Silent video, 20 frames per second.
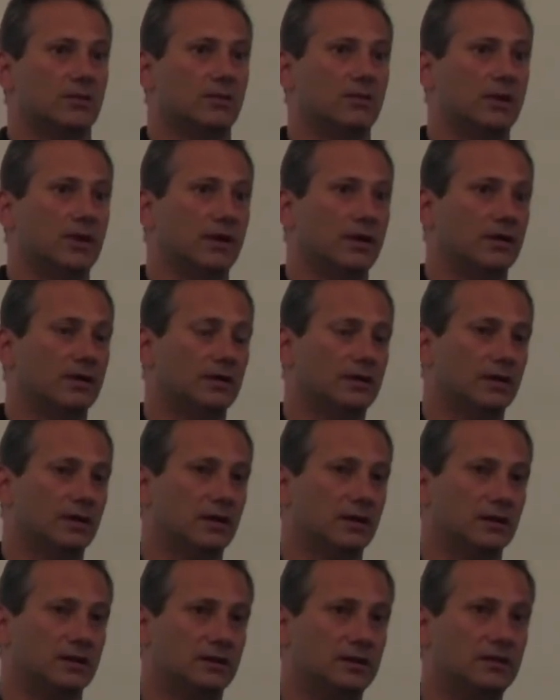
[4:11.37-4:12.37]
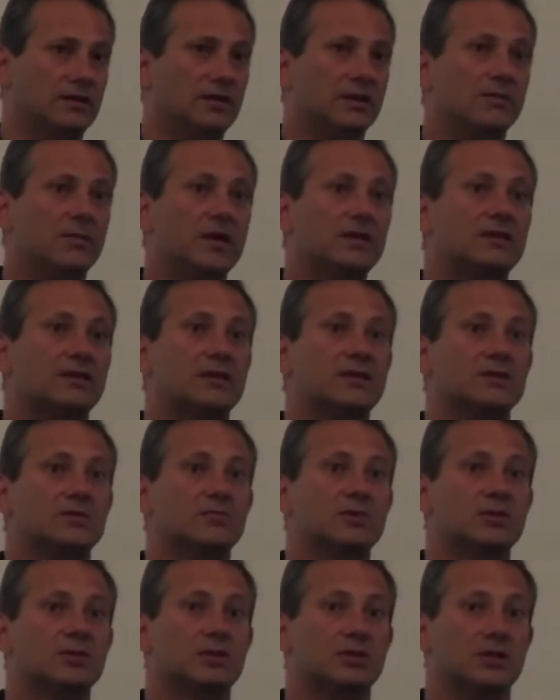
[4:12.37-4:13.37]
The TDMA
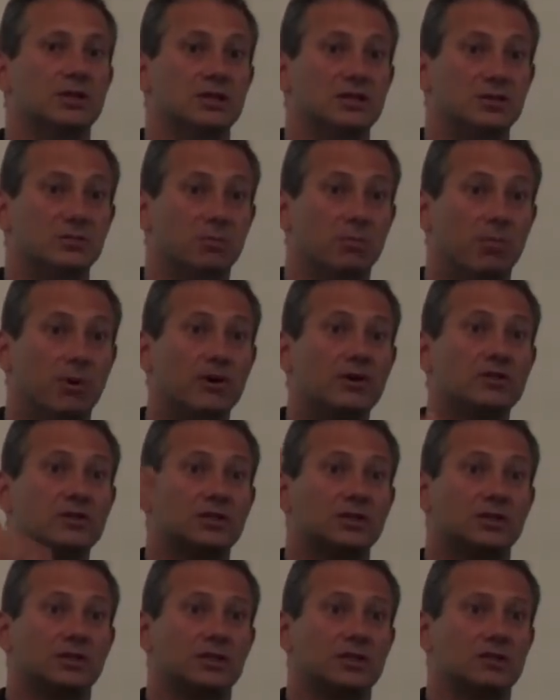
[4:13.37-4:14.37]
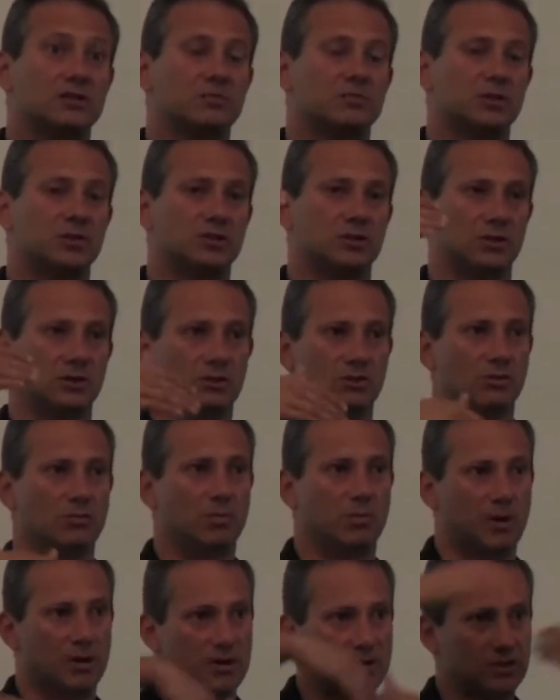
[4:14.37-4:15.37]
transmission is bursted transmission. You
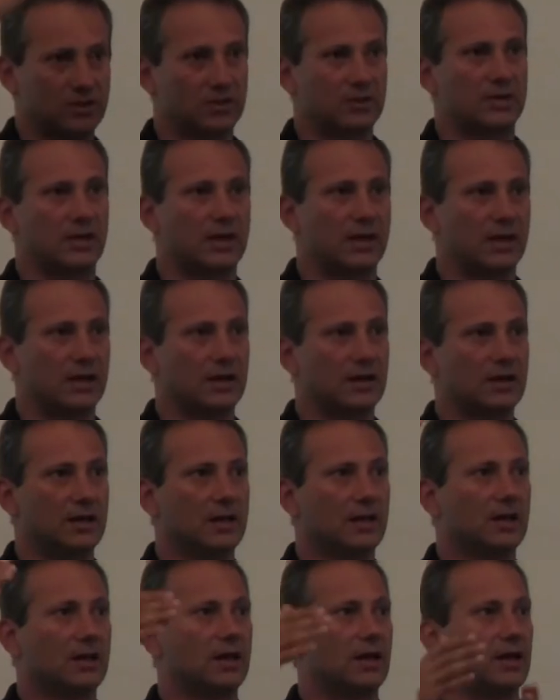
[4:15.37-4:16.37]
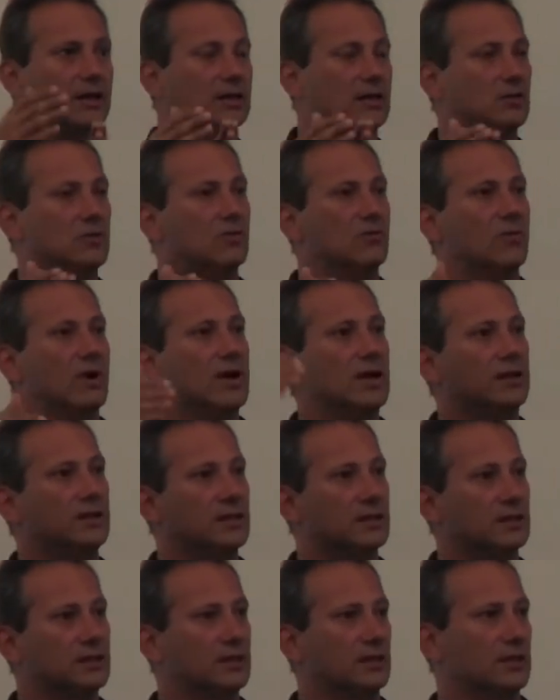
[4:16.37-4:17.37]
burst the data, and then you wait
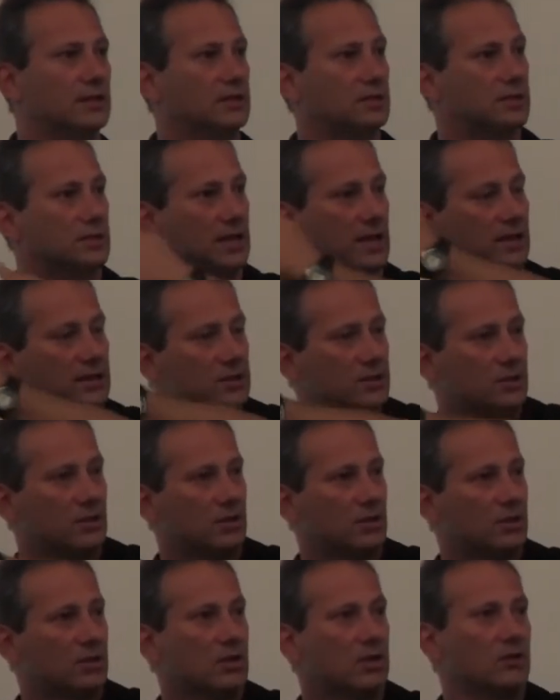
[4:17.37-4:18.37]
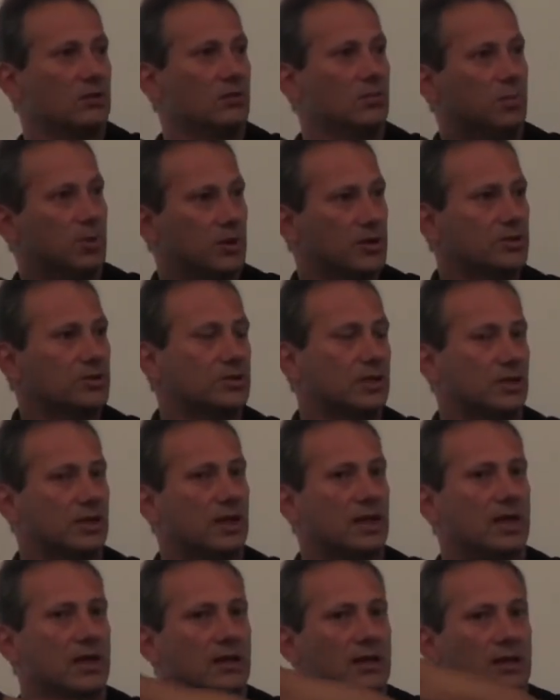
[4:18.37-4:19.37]
until its next turn, you burst
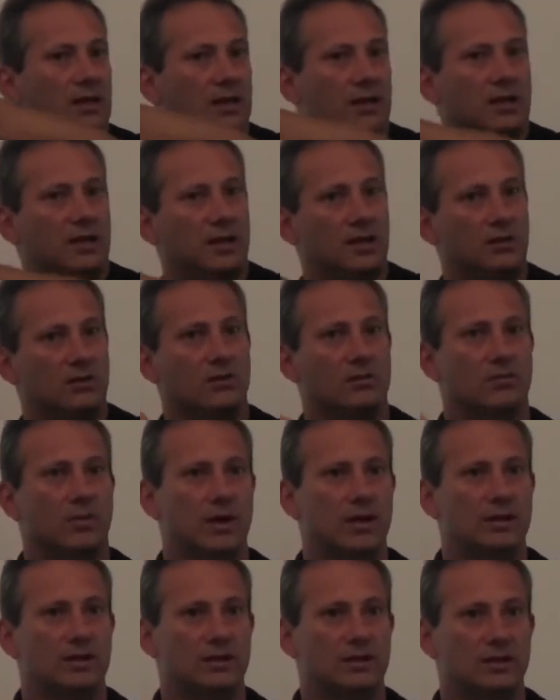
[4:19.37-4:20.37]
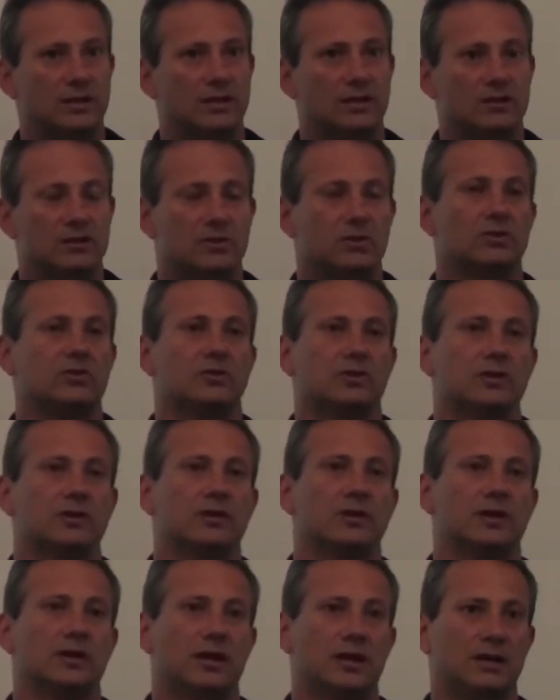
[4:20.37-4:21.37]
again, and you wait until it's your turn
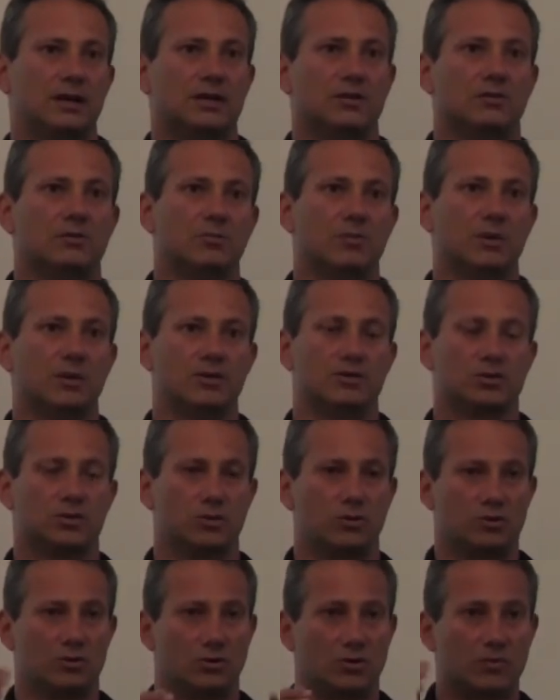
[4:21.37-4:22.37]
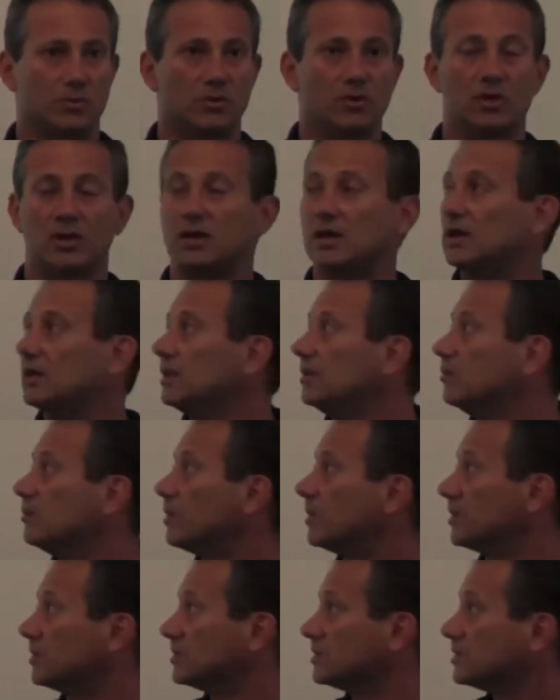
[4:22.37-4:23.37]
again, and you burst. So you communicate in
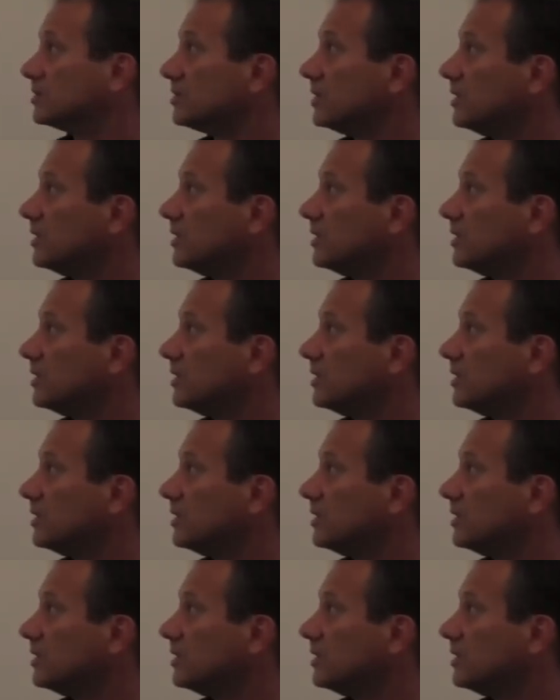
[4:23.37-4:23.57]
burst.